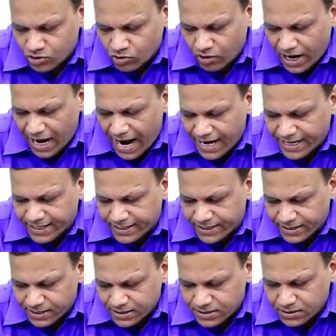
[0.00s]
So CAT
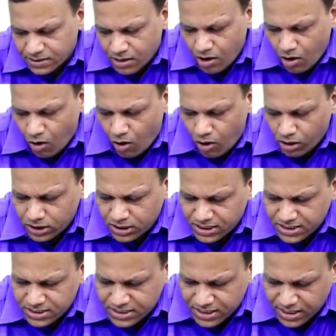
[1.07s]
drugs, all
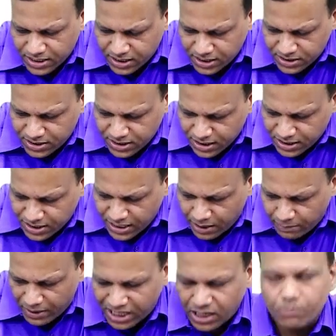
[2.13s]
these drugs, they
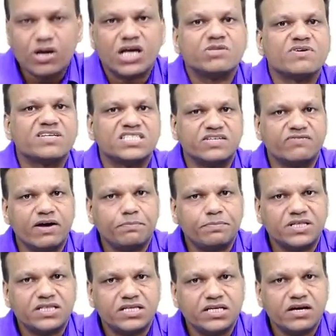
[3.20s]
are metabolized by
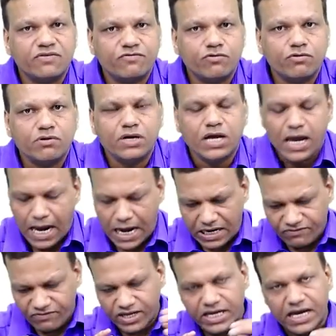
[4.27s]
CYP3A4.
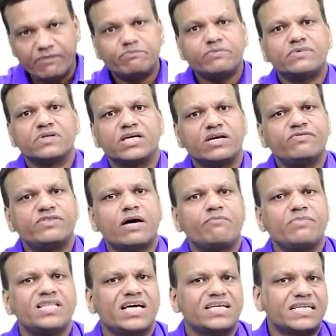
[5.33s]
And if we give
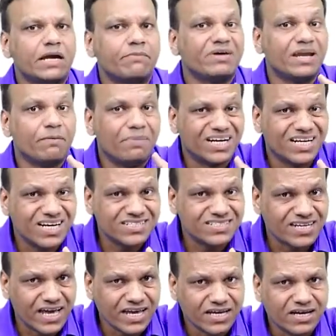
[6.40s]
them with enzyme
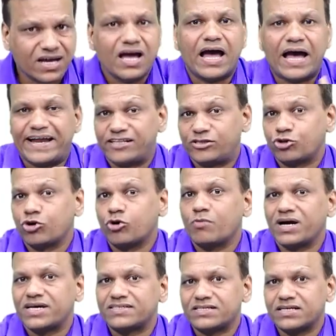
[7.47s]
inhibitors like
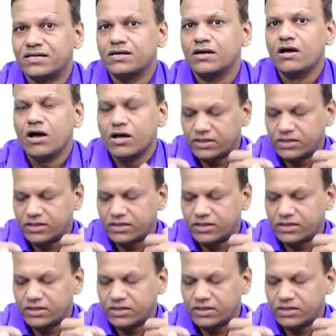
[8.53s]
erythromycin,